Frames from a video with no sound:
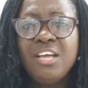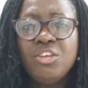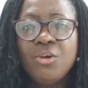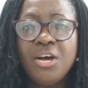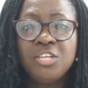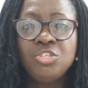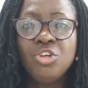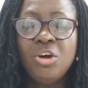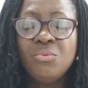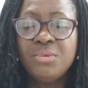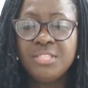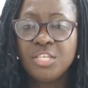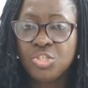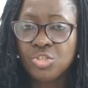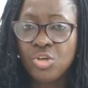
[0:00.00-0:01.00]
you are done
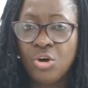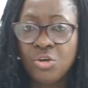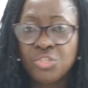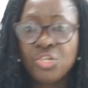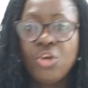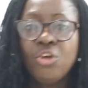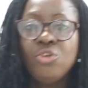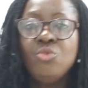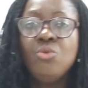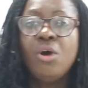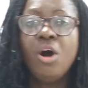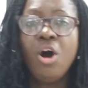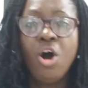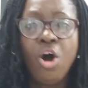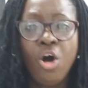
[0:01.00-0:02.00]
with this course, you
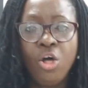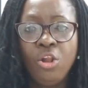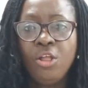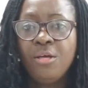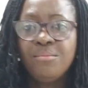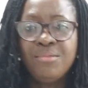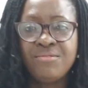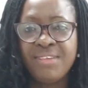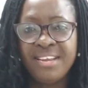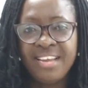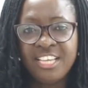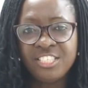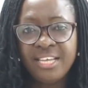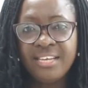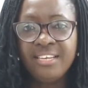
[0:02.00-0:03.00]
will all be
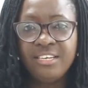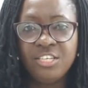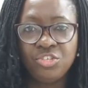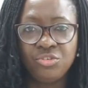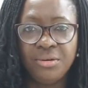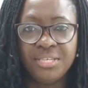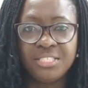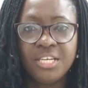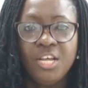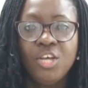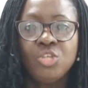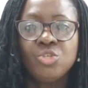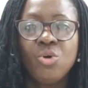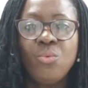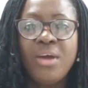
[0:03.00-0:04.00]
financially literate.
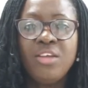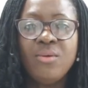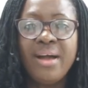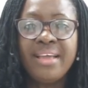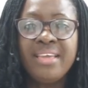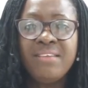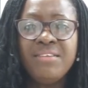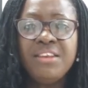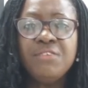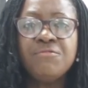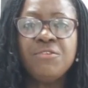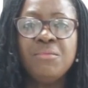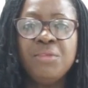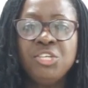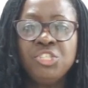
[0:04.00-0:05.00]
So when you are given
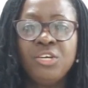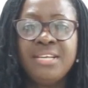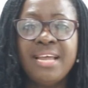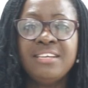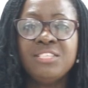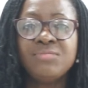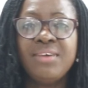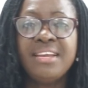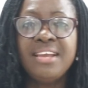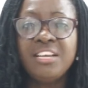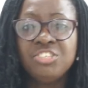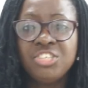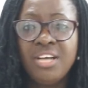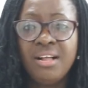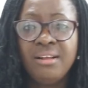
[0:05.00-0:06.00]
information that is
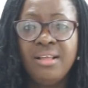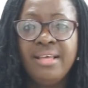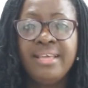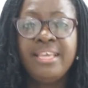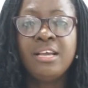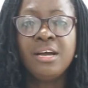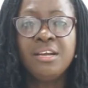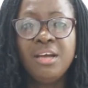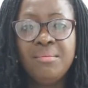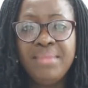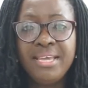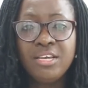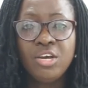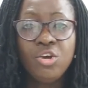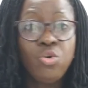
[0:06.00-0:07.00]
financial,
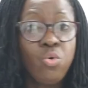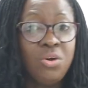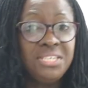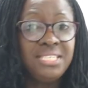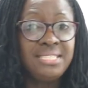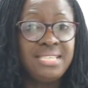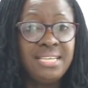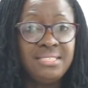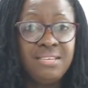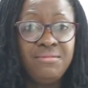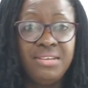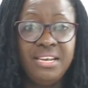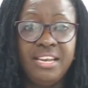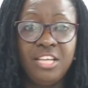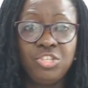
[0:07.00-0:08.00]
economic, quantitative
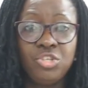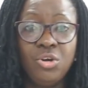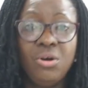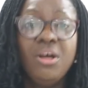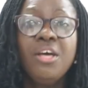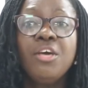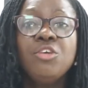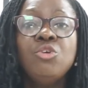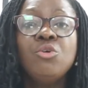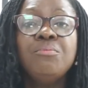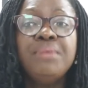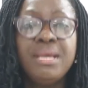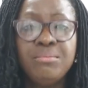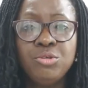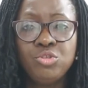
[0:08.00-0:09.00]
in nature, you will
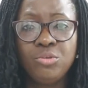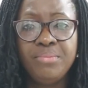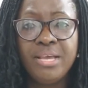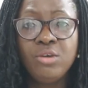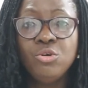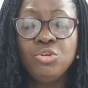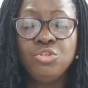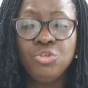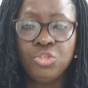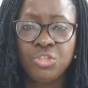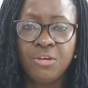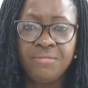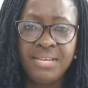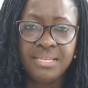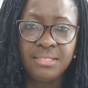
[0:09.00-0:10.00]
be able to make good use
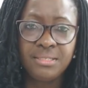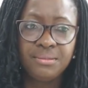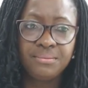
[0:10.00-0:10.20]
of it.